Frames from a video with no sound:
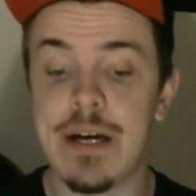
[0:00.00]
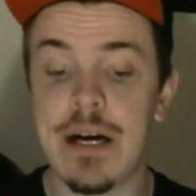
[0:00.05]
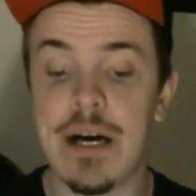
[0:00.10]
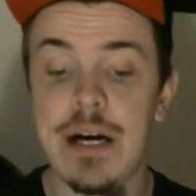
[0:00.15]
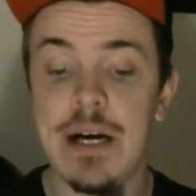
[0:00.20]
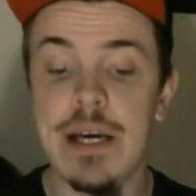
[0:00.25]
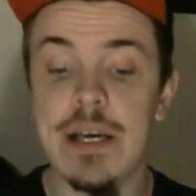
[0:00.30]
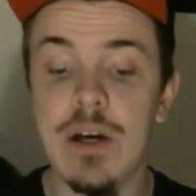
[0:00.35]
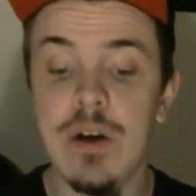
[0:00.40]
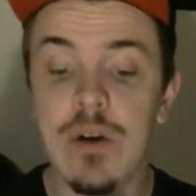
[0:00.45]

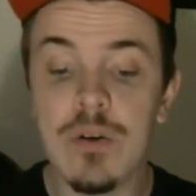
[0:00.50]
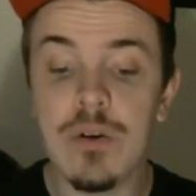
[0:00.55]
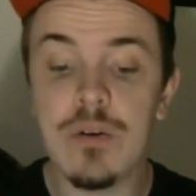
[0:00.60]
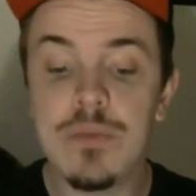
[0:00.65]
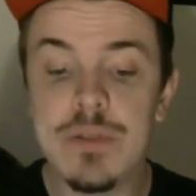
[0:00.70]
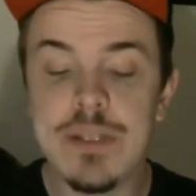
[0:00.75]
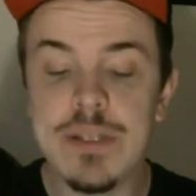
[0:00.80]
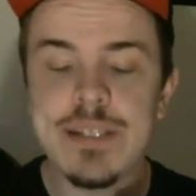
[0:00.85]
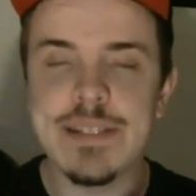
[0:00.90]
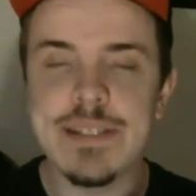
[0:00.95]
I
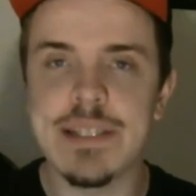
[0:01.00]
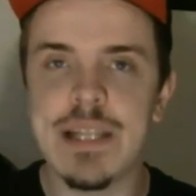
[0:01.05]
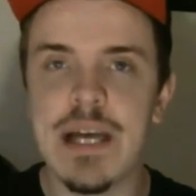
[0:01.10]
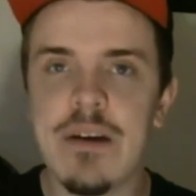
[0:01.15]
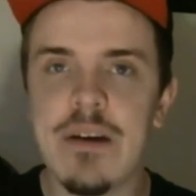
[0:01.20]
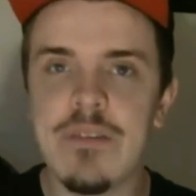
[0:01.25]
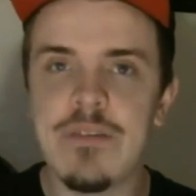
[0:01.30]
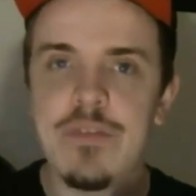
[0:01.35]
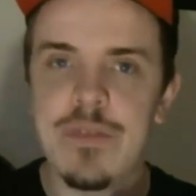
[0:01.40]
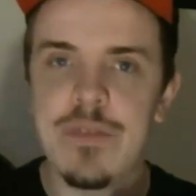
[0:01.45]
always
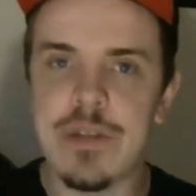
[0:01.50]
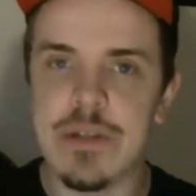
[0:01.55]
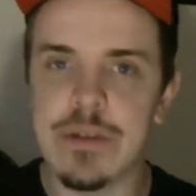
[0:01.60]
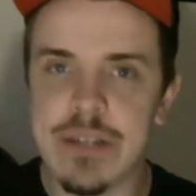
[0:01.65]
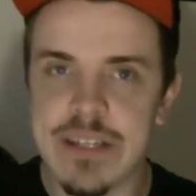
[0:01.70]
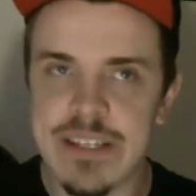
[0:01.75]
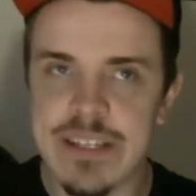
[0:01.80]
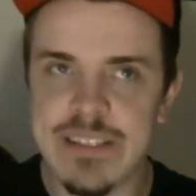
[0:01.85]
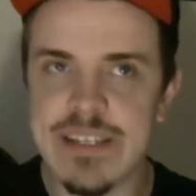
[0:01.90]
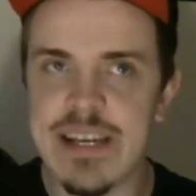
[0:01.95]
loved video
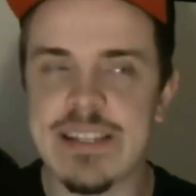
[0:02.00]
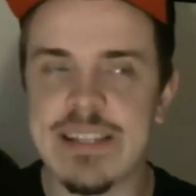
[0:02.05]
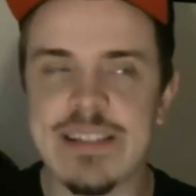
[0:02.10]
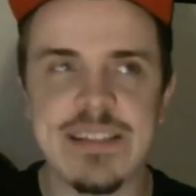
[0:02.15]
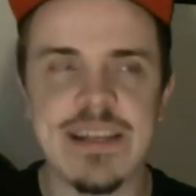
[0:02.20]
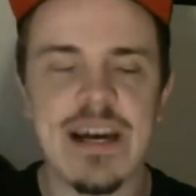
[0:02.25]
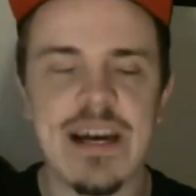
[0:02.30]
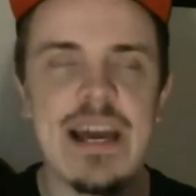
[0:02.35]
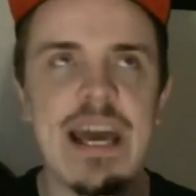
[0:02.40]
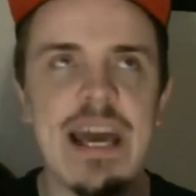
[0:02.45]

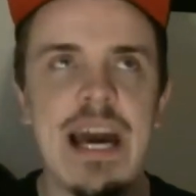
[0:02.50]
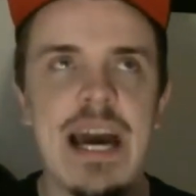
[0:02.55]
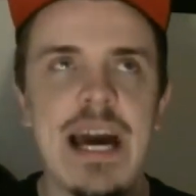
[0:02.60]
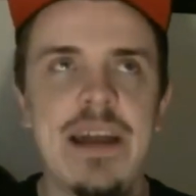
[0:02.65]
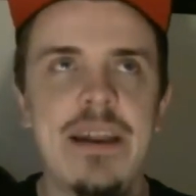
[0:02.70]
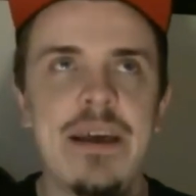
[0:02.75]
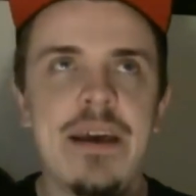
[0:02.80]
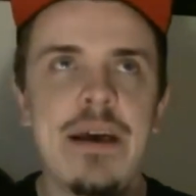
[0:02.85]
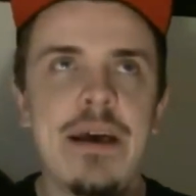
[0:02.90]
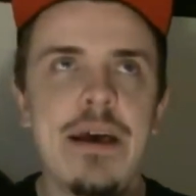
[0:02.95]
cassettes. I
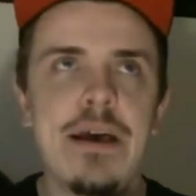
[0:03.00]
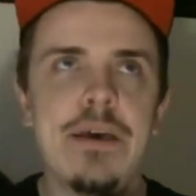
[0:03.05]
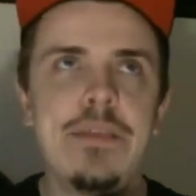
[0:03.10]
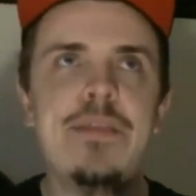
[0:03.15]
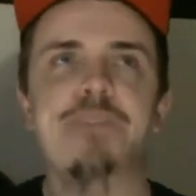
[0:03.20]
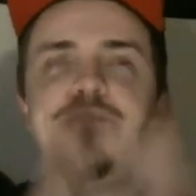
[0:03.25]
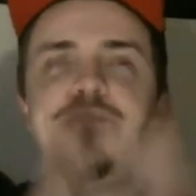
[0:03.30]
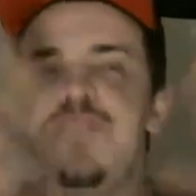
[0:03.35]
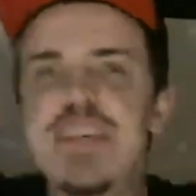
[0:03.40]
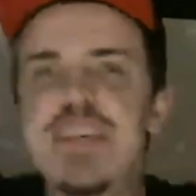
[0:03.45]
had
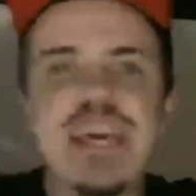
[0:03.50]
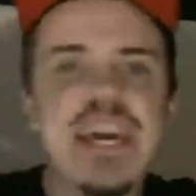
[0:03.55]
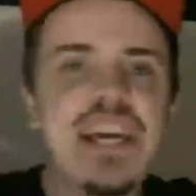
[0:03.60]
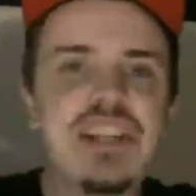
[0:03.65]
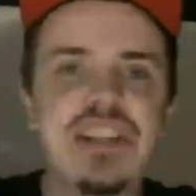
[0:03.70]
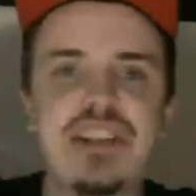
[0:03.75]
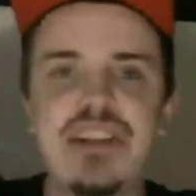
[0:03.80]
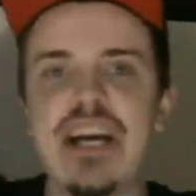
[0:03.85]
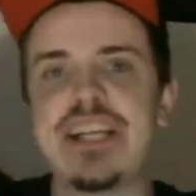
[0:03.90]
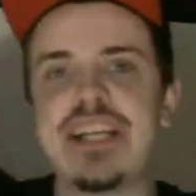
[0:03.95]
the
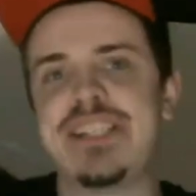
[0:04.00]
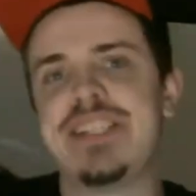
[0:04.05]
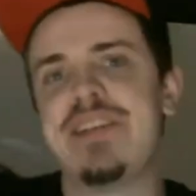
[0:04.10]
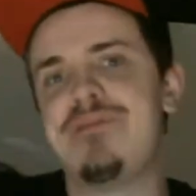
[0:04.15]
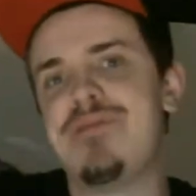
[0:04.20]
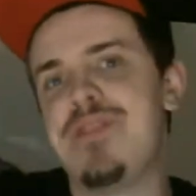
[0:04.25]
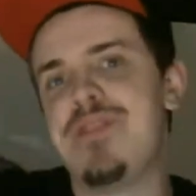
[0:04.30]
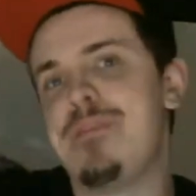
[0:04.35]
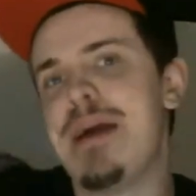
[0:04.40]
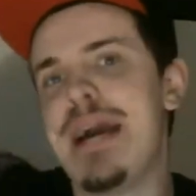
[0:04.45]
VHS
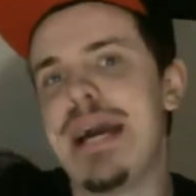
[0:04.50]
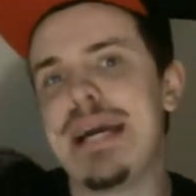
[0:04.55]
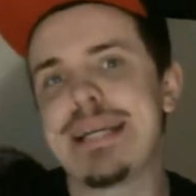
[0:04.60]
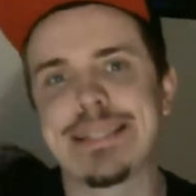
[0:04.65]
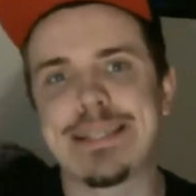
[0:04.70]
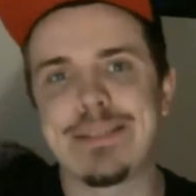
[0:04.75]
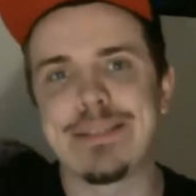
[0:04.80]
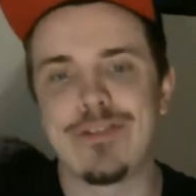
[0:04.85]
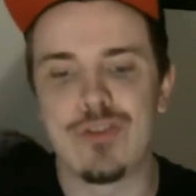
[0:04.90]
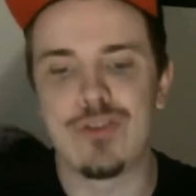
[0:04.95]
of The
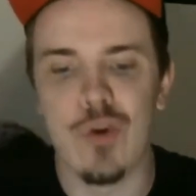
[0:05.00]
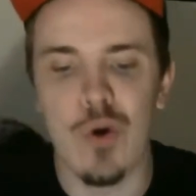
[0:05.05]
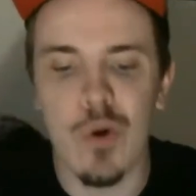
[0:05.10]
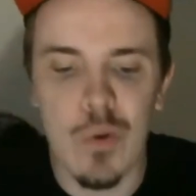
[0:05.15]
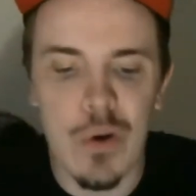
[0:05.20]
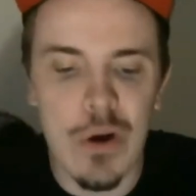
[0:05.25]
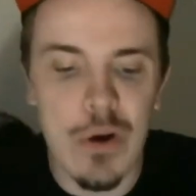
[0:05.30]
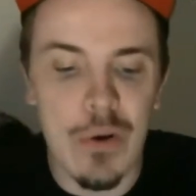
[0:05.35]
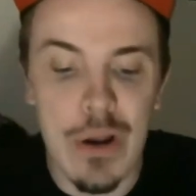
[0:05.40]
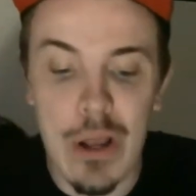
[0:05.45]
Mask of
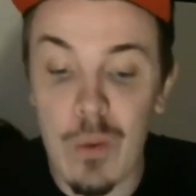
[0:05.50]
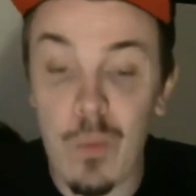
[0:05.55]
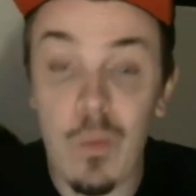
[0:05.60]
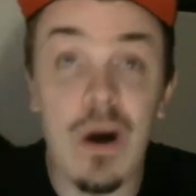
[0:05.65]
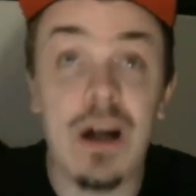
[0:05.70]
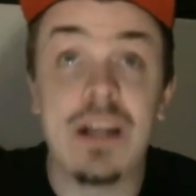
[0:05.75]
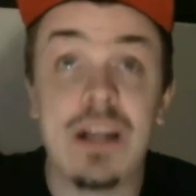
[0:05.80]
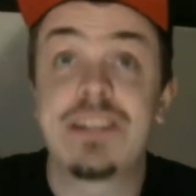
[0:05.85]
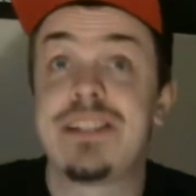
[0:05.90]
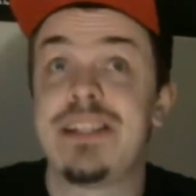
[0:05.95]
Zorro, and I
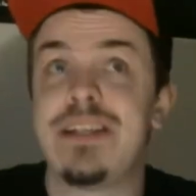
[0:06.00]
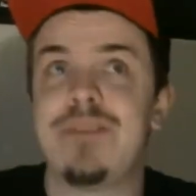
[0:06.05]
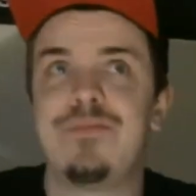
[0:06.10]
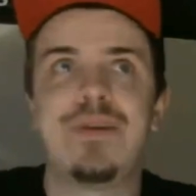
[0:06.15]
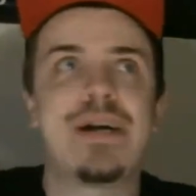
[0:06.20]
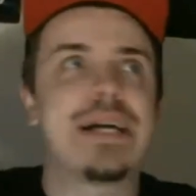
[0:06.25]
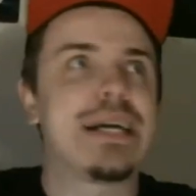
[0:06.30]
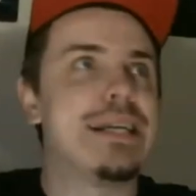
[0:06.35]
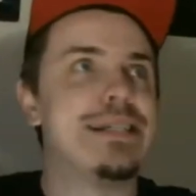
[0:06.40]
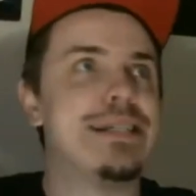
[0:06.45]
watched the
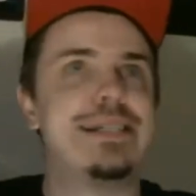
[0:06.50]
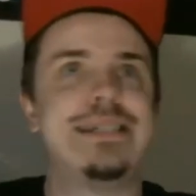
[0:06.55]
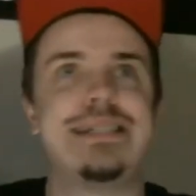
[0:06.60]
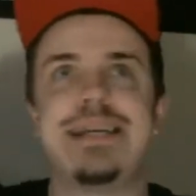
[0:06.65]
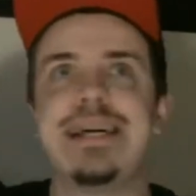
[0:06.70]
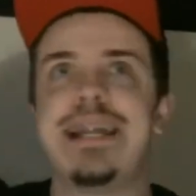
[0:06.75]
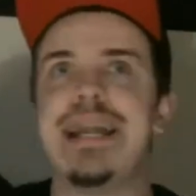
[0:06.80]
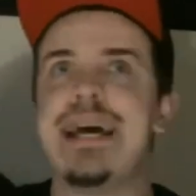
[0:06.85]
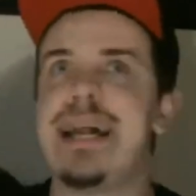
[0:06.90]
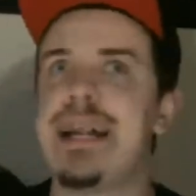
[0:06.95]
fucking
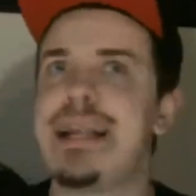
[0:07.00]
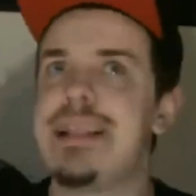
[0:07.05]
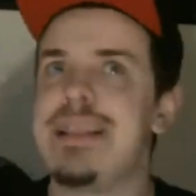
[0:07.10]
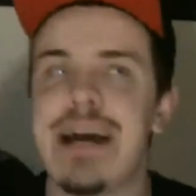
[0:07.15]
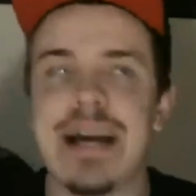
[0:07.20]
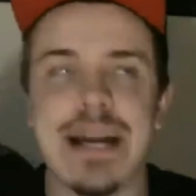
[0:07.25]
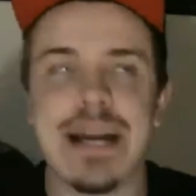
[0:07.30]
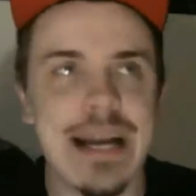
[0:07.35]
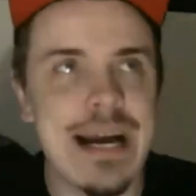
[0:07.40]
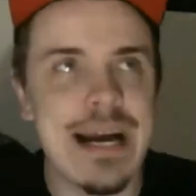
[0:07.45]
shit out of
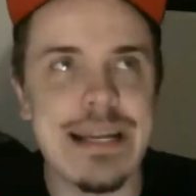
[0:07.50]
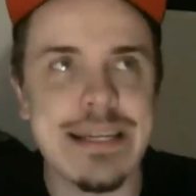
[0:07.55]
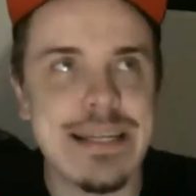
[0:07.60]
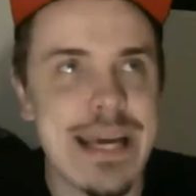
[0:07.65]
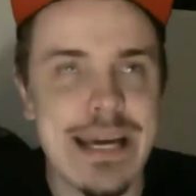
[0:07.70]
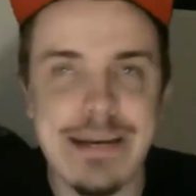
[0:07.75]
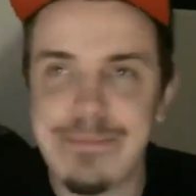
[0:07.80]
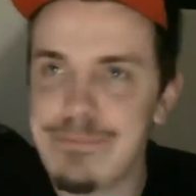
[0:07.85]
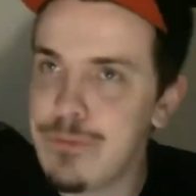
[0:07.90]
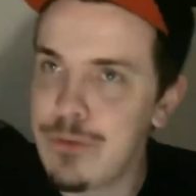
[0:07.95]
that
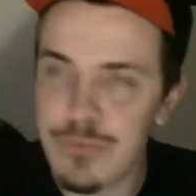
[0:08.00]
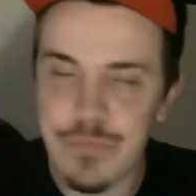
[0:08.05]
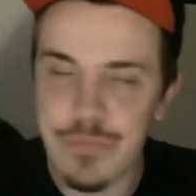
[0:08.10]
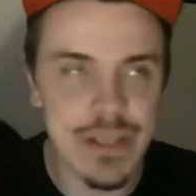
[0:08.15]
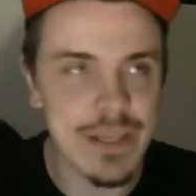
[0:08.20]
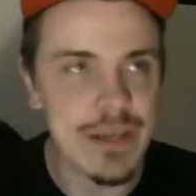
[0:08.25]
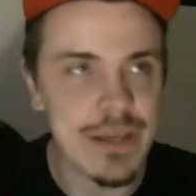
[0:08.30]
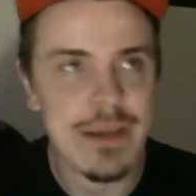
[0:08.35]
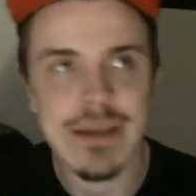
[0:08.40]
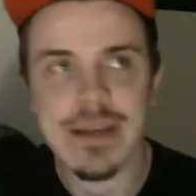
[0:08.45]
goddamn
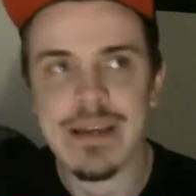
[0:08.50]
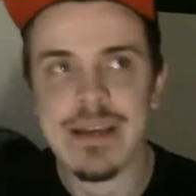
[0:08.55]
movie.